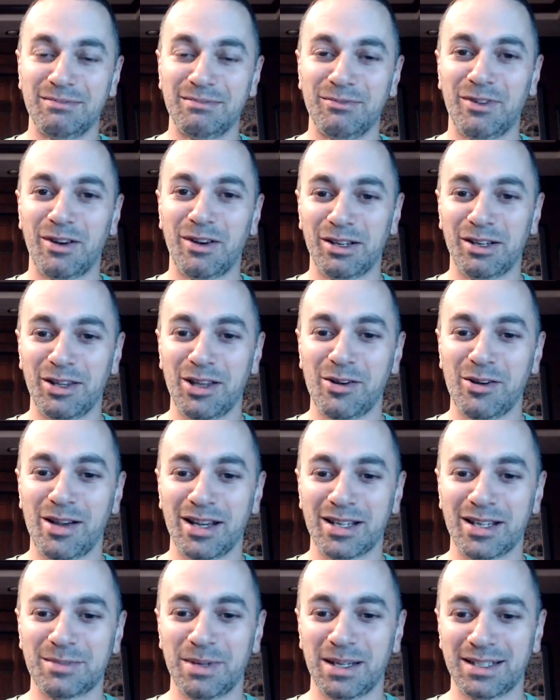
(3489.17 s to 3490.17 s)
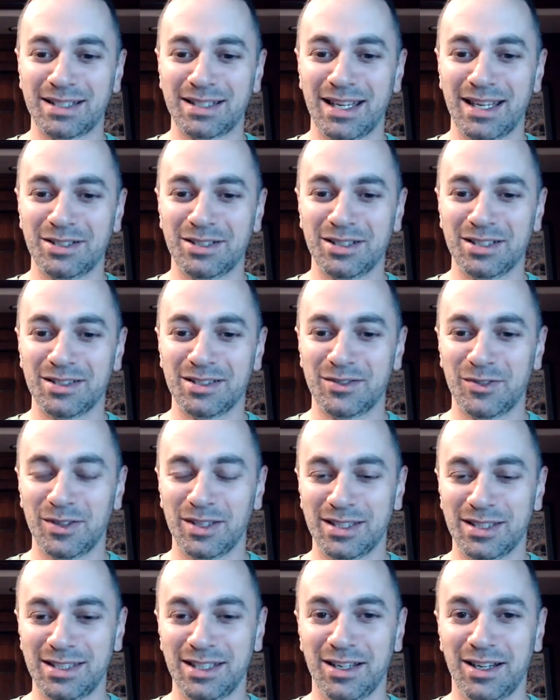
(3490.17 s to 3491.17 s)
very low expectations for the
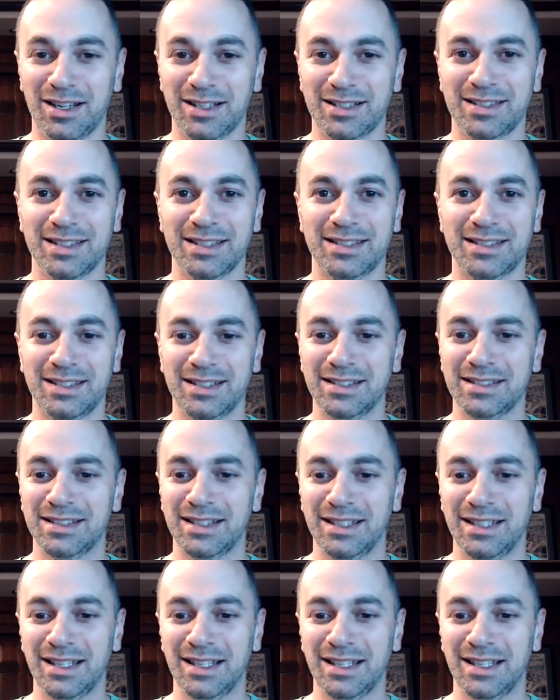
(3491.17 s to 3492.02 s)
Seahawks this season.